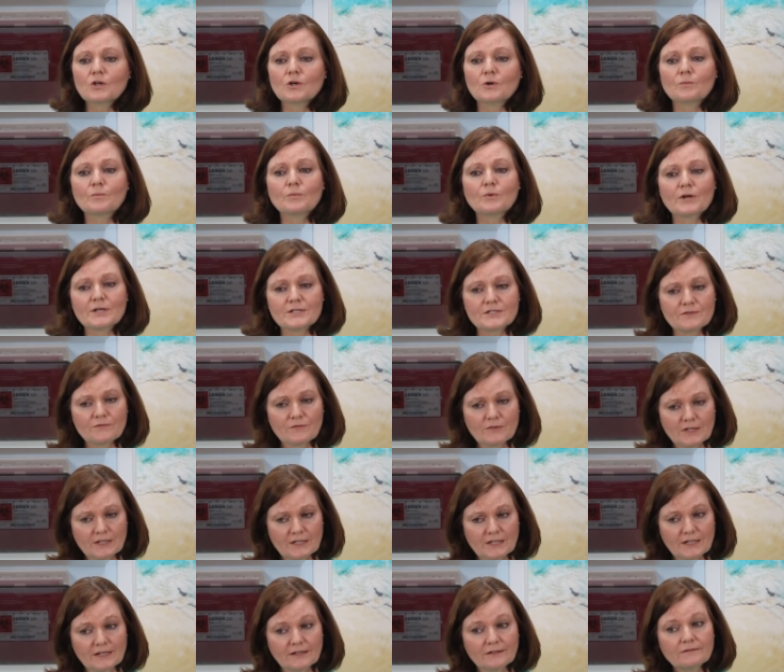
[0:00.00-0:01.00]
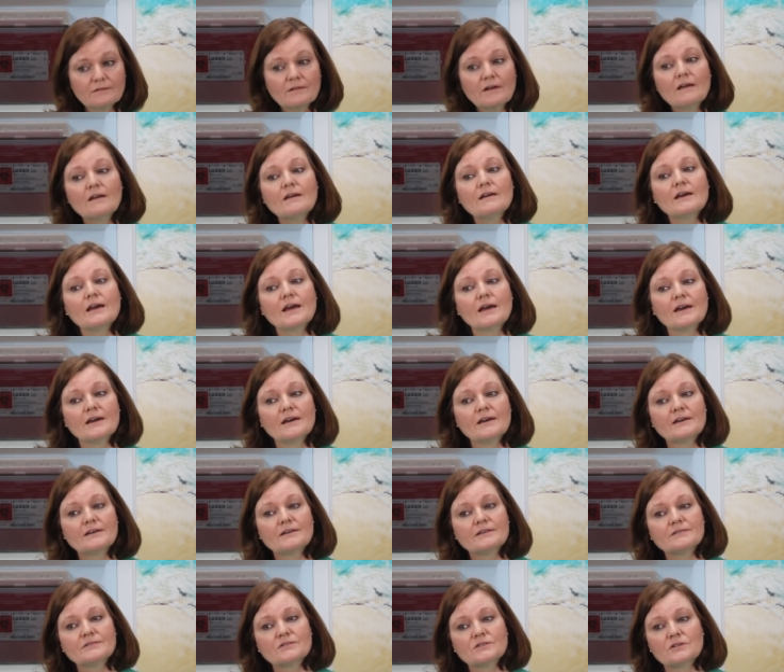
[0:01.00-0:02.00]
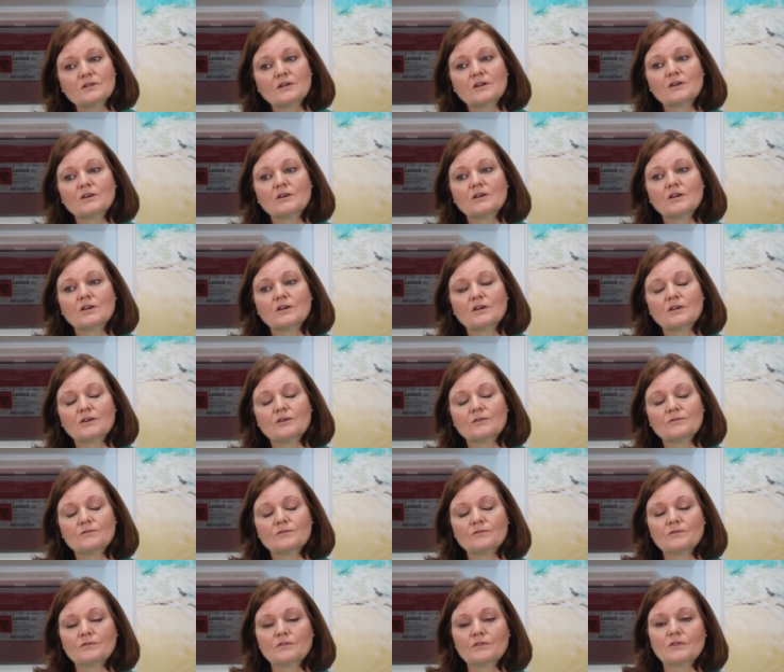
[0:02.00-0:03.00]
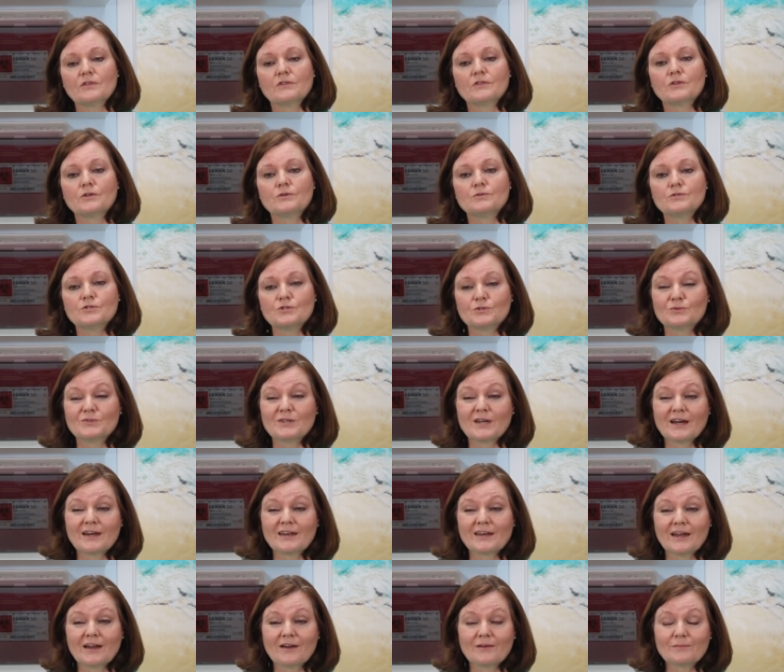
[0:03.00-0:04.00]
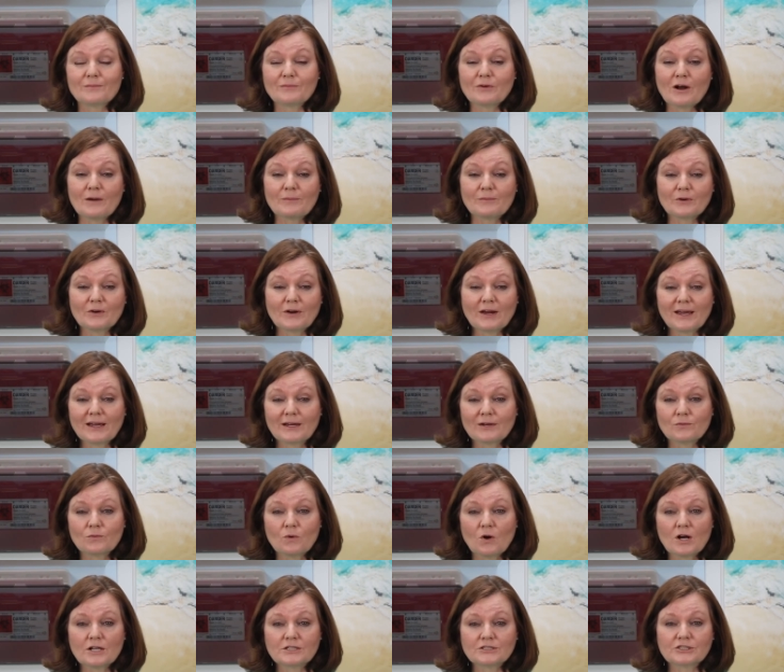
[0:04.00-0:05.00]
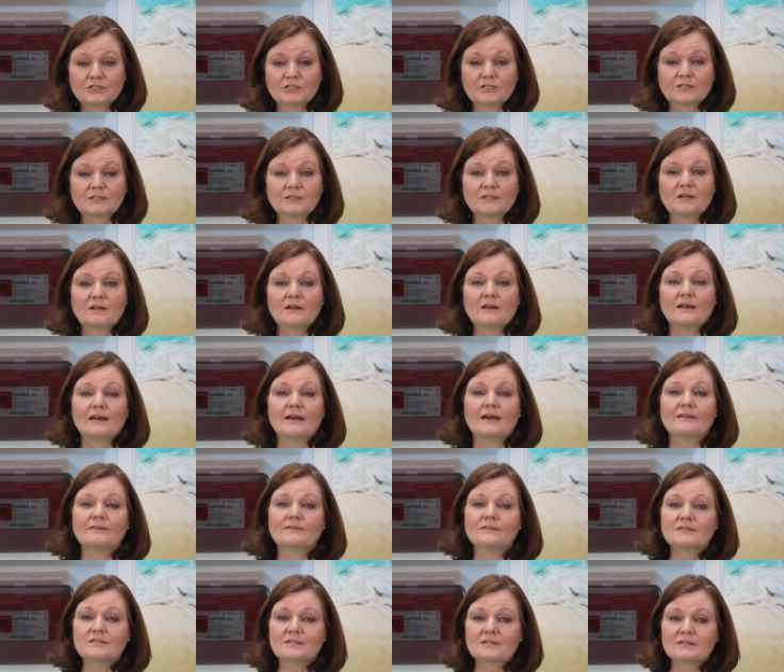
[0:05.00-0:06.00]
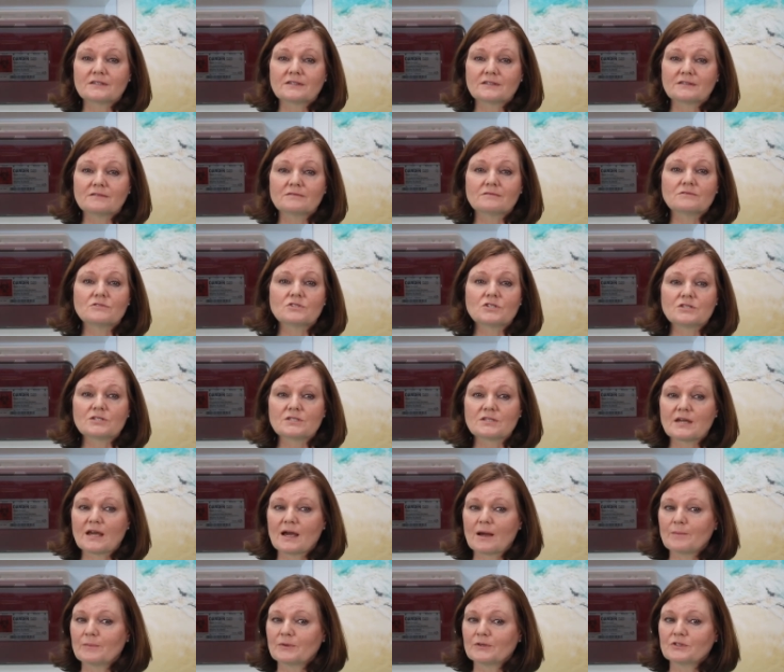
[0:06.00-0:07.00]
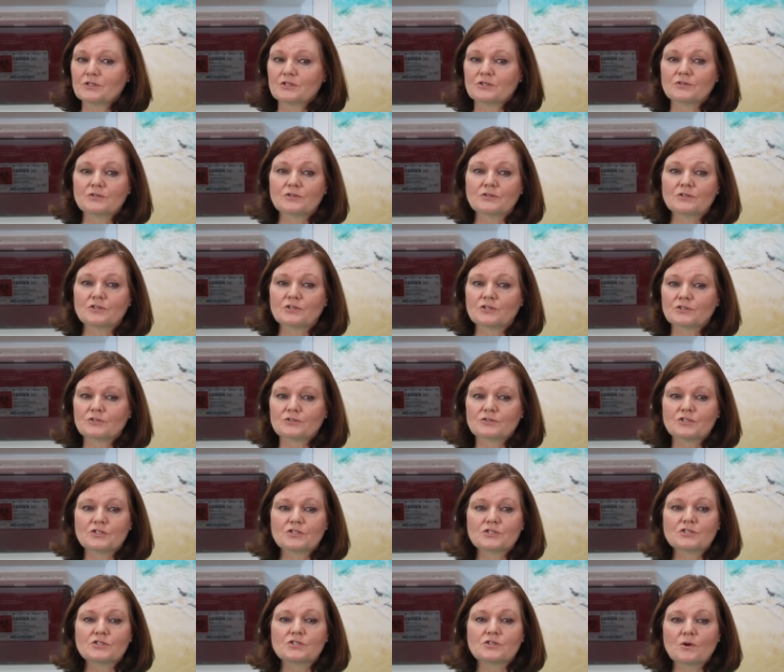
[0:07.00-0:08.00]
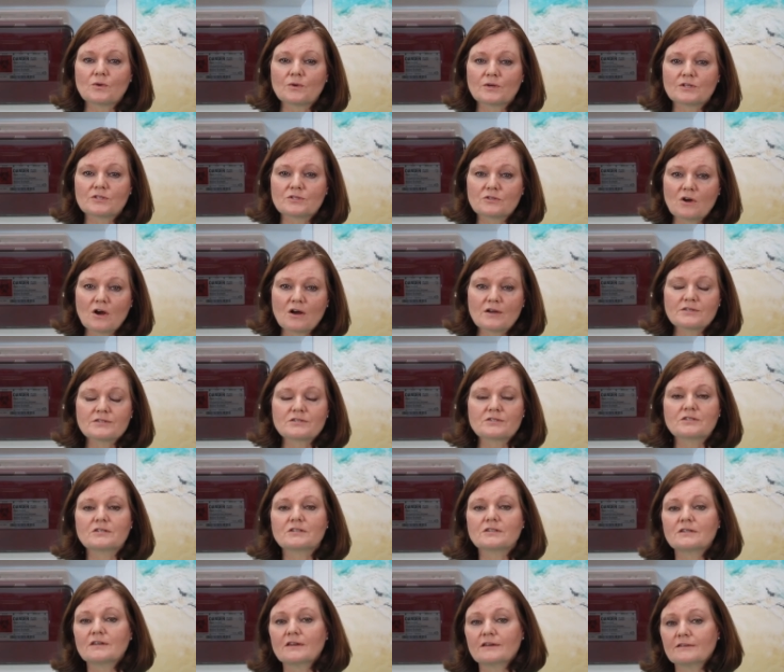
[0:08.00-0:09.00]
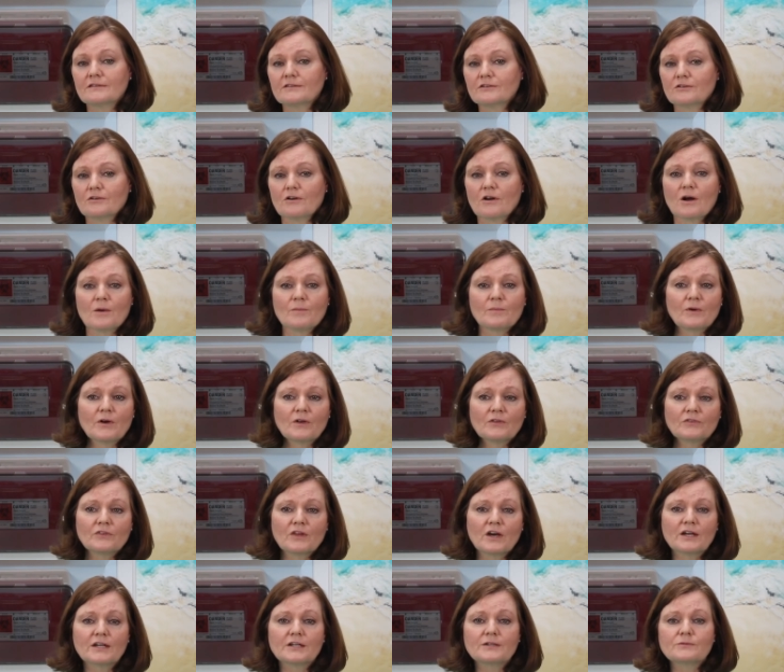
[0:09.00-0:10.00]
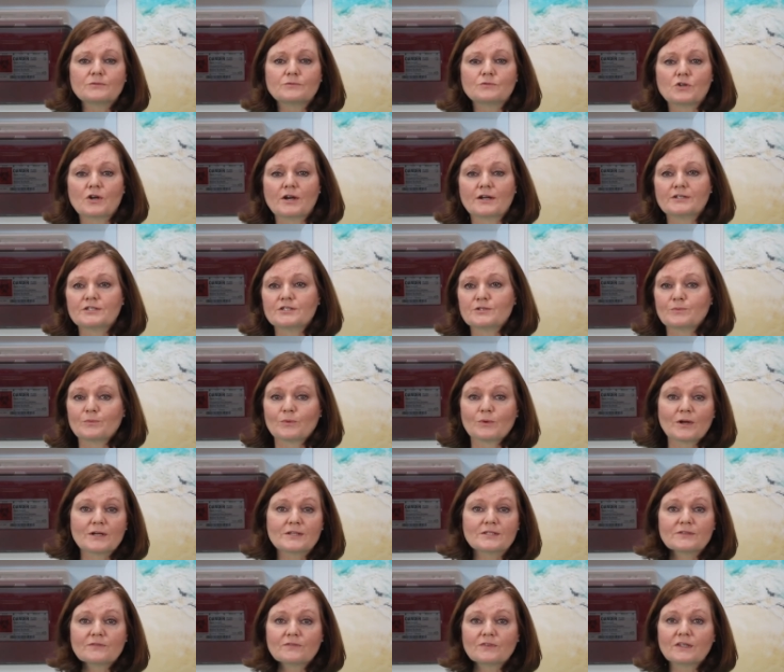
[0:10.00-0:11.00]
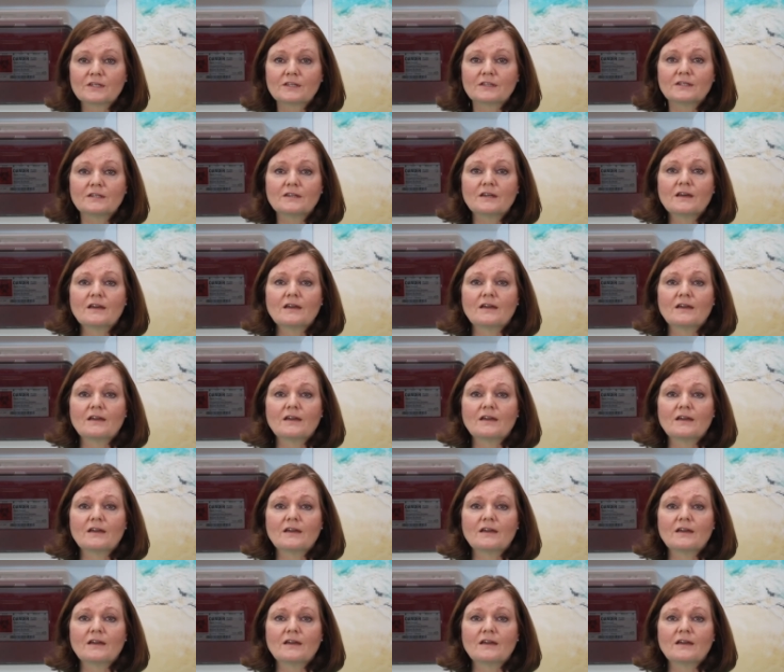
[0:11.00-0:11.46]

breastfeeding, and if you do not have proper hand washing. And this can just happen. You're just so exhausted, and you're up all night trying to breastfeed